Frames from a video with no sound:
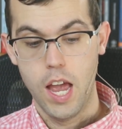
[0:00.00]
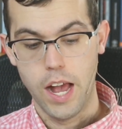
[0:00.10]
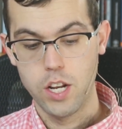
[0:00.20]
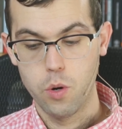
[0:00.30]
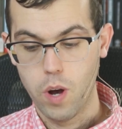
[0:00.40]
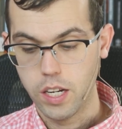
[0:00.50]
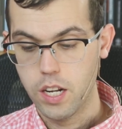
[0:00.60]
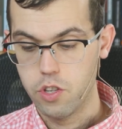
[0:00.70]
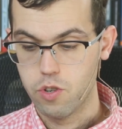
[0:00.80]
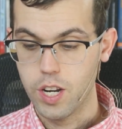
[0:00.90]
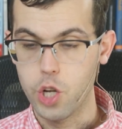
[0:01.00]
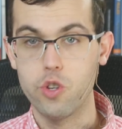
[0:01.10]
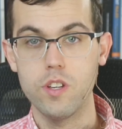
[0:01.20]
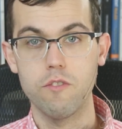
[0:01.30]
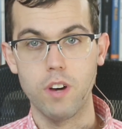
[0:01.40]
And you're walking down the street and you
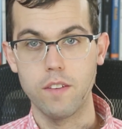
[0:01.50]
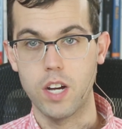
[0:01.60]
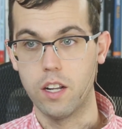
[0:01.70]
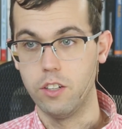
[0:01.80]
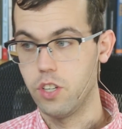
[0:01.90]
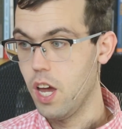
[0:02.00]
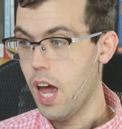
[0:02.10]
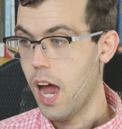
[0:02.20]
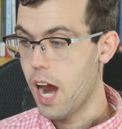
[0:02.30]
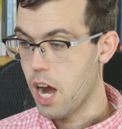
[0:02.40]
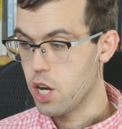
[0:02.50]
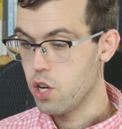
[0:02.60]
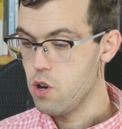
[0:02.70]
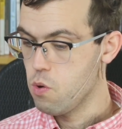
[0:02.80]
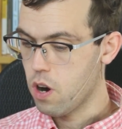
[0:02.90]
see the $5, and
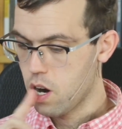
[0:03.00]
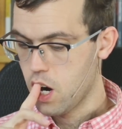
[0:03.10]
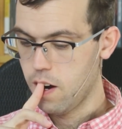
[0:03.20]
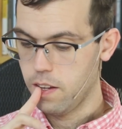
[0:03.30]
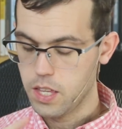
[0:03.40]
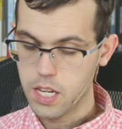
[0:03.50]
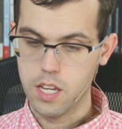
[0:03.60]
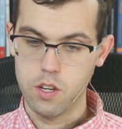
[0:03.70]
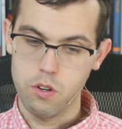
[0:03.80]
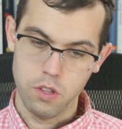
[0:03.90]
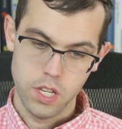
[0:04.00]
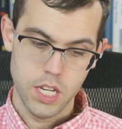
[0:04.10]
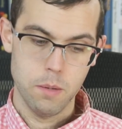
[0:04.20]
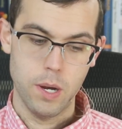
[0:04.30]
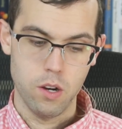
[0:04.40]
you're
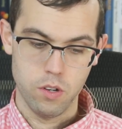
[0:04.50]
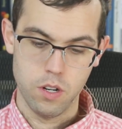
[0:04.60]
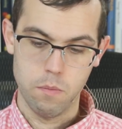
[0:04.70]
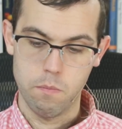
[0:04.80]
thinking about